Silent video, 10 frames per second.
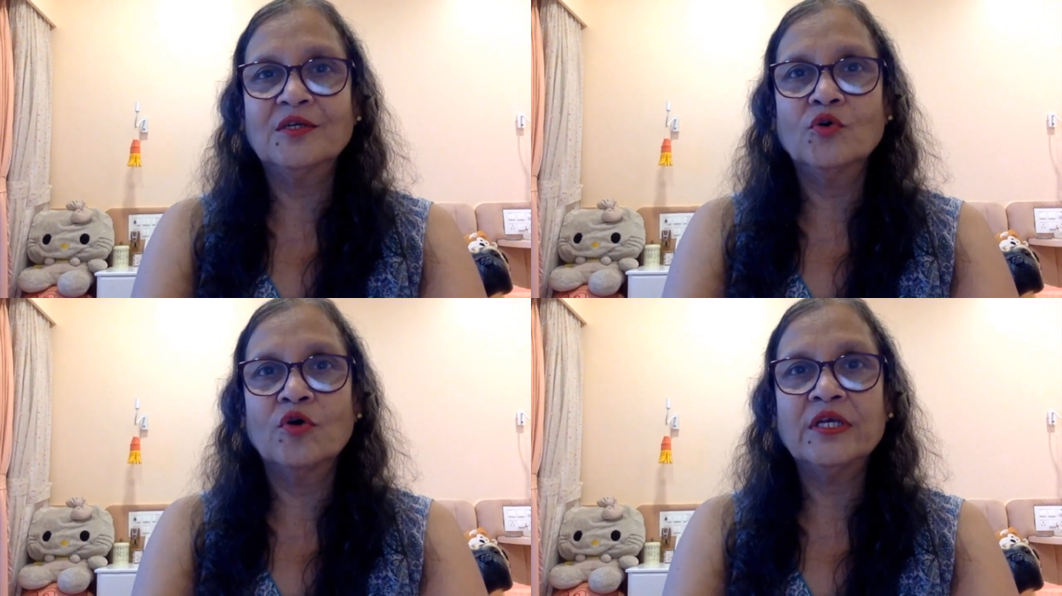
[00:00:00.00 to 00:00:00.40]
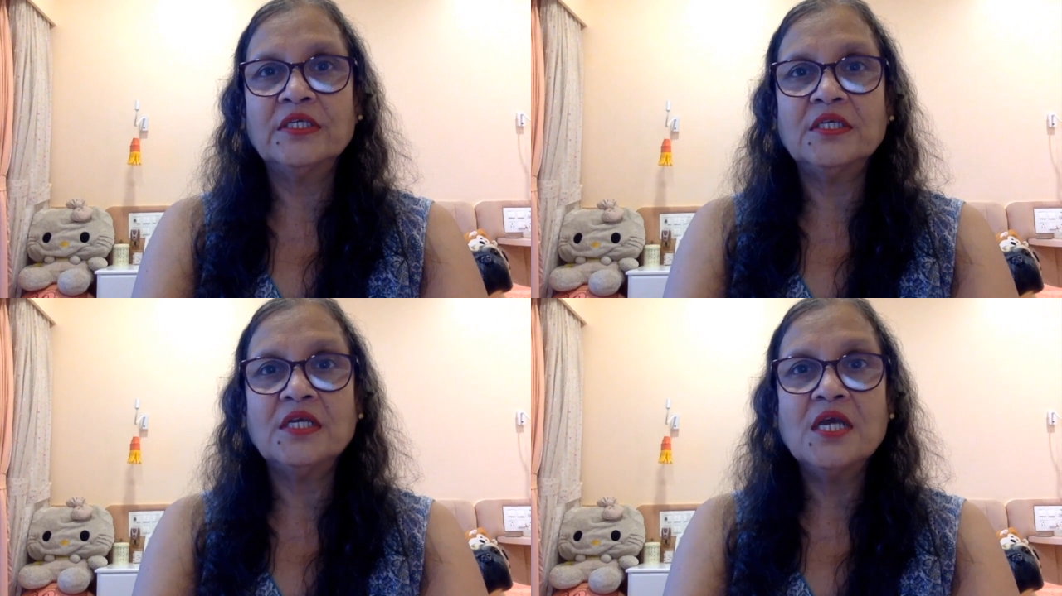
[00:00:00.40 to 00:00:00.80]

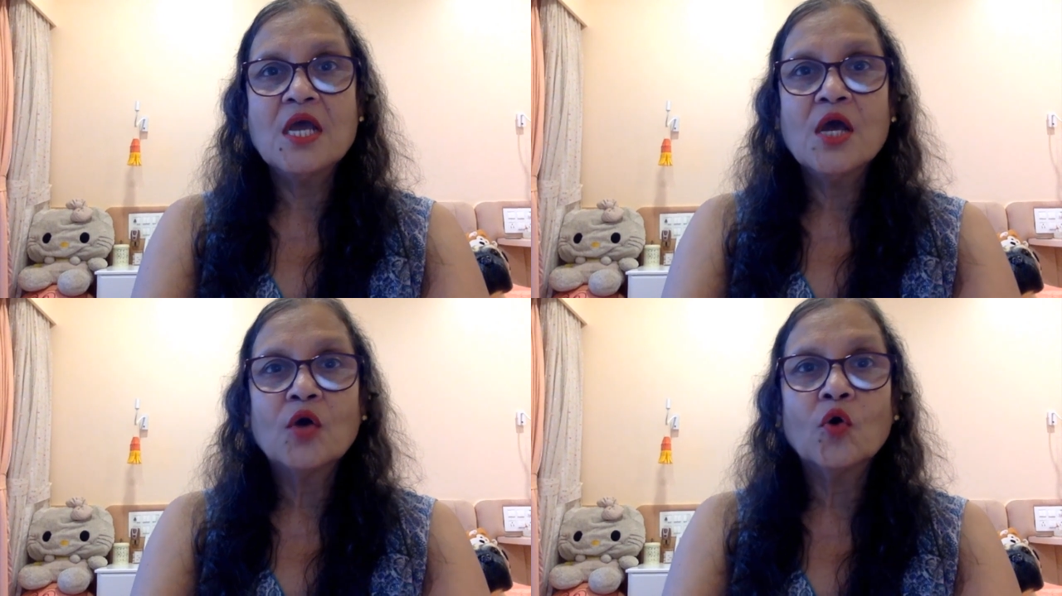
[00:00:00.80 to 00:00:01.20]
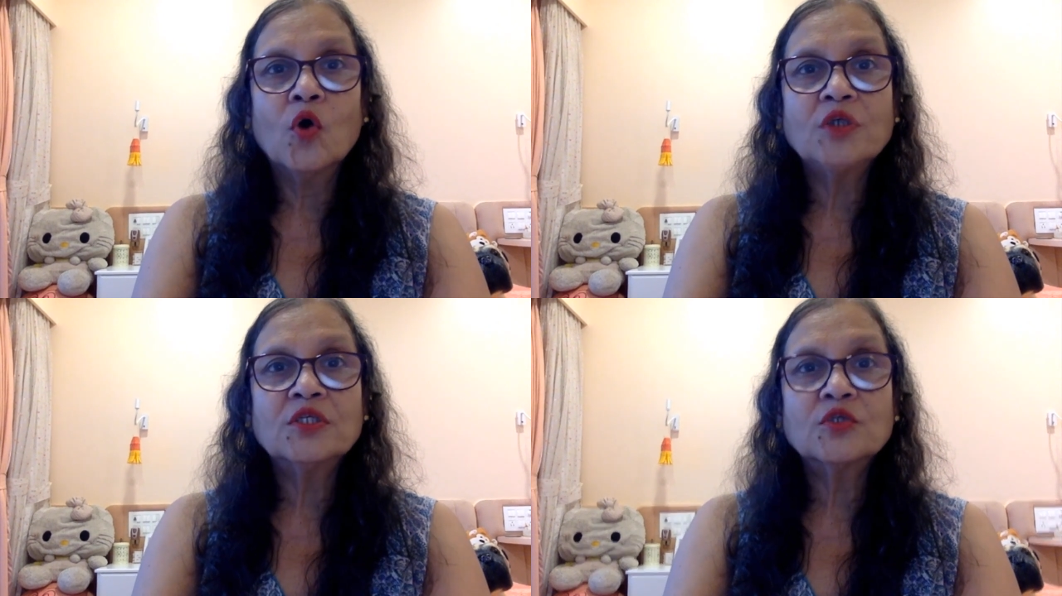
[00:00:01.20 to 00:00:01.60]
Noisy,
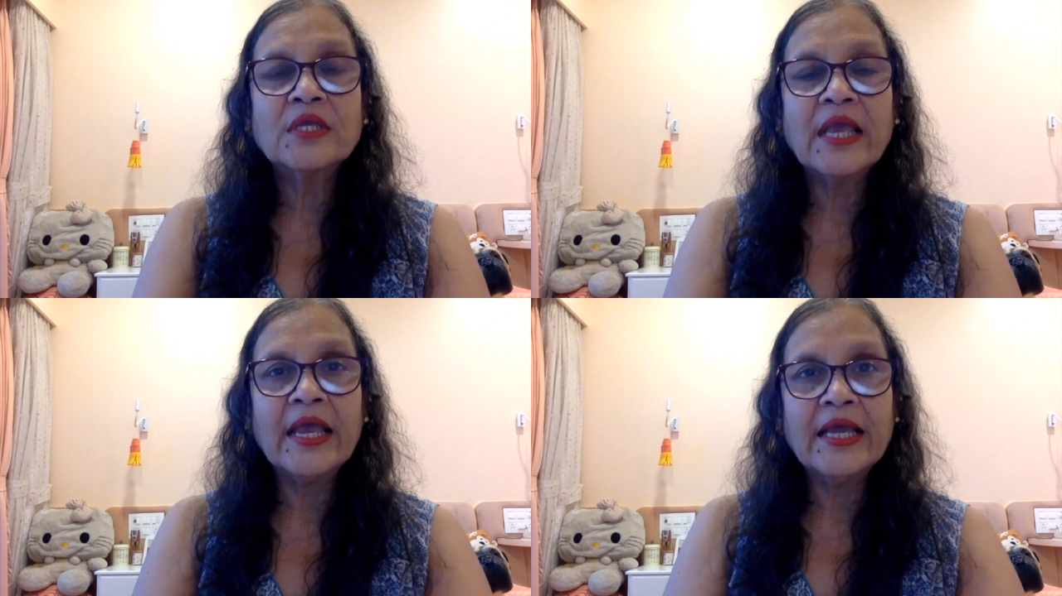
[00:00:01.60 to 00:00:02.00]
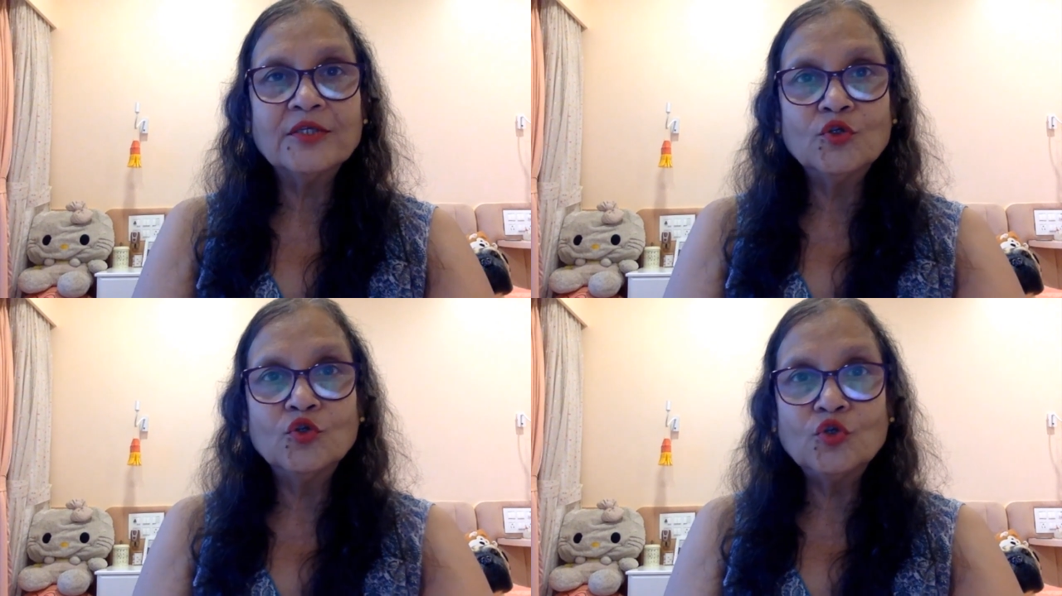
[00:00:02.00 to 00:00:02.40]
got scared
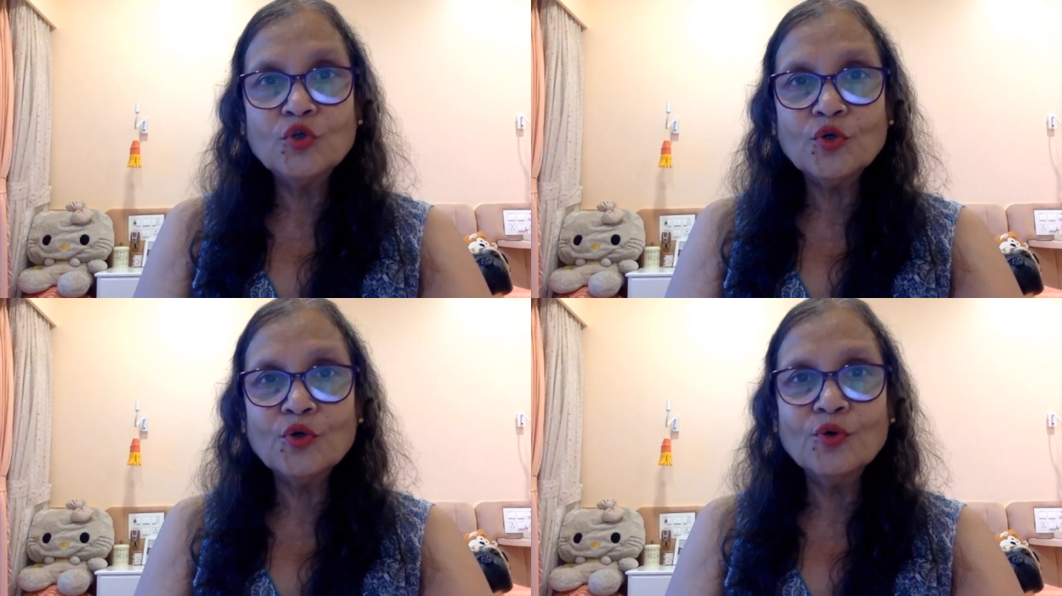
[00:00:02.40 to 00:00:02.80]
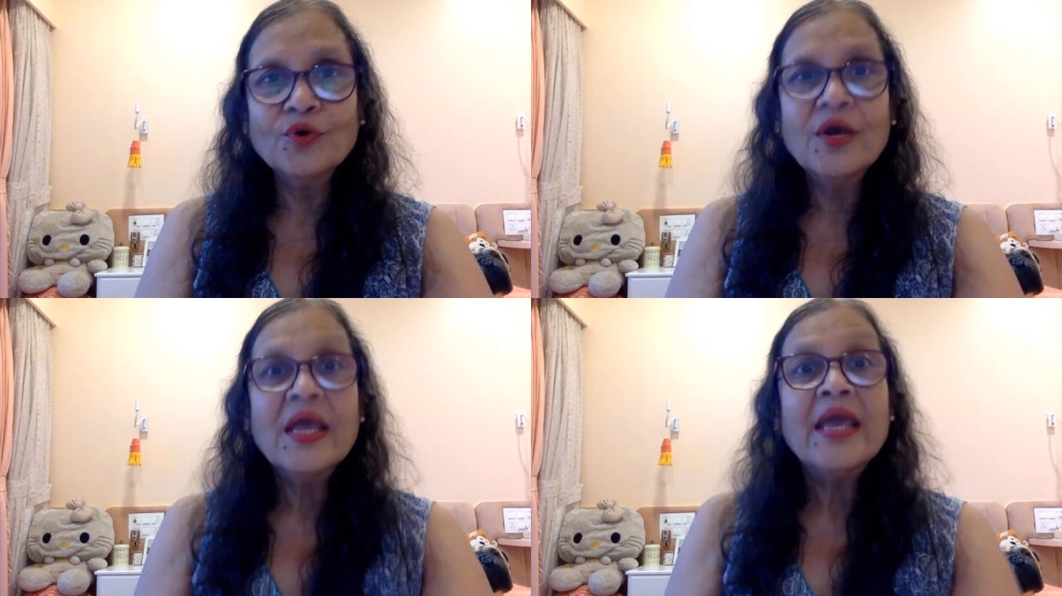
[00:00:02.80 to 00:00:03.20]

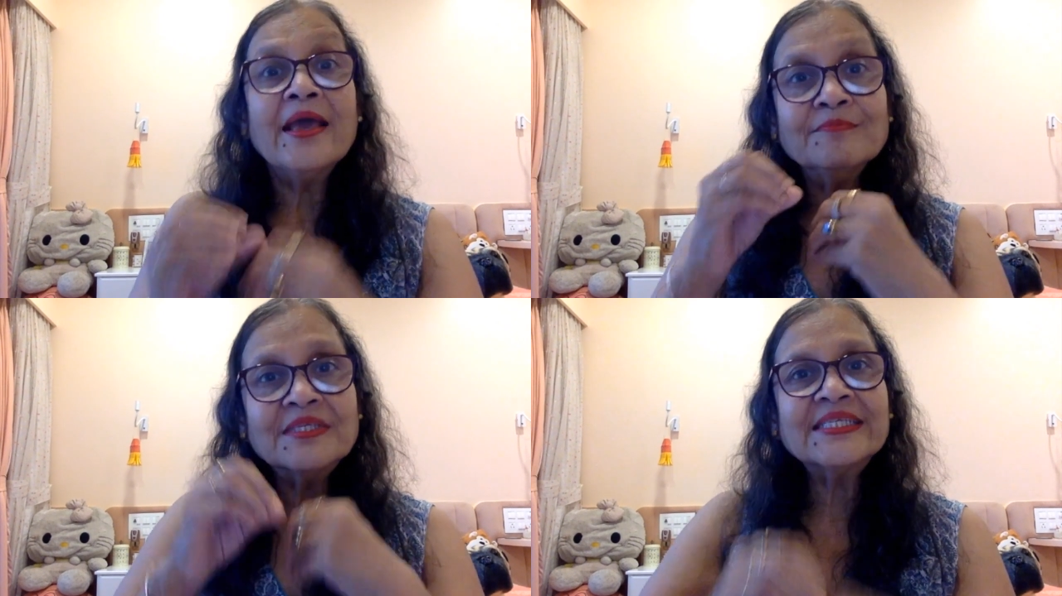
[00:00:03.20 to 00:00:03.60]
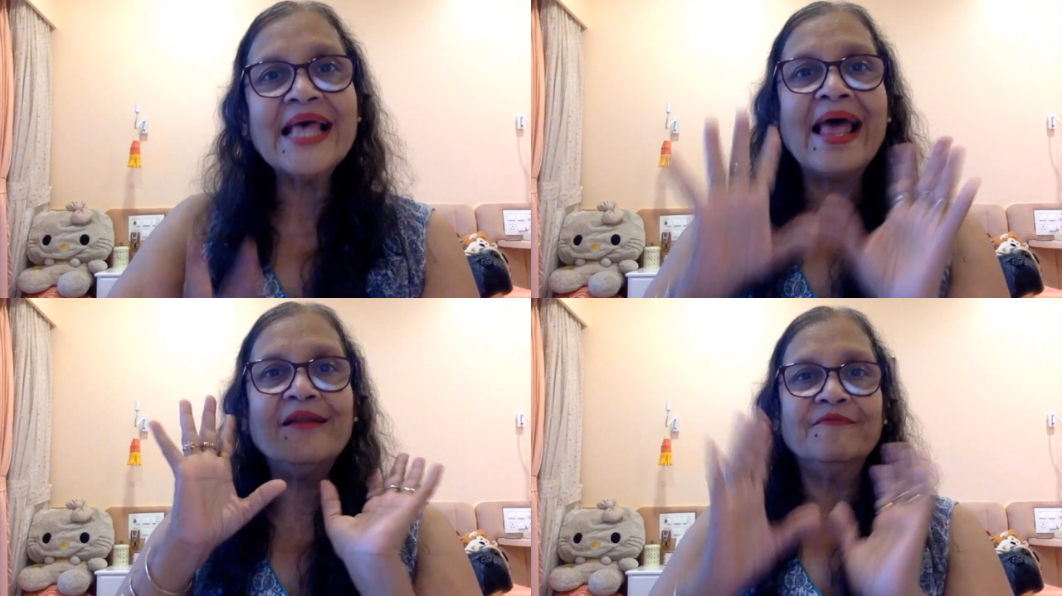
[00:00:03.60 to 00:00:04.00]
too
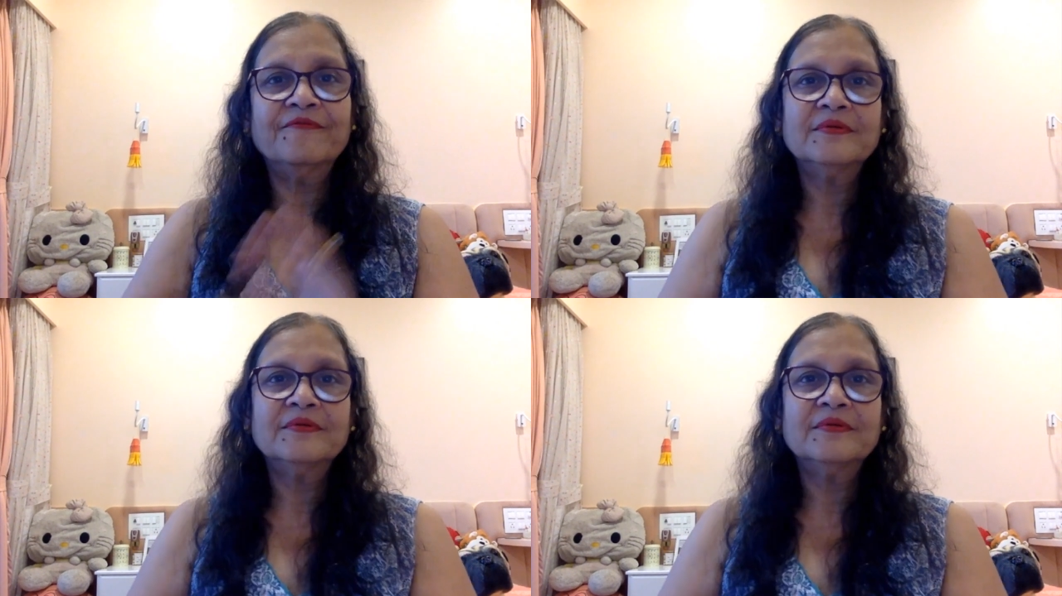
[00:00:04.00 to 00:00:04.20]
himself.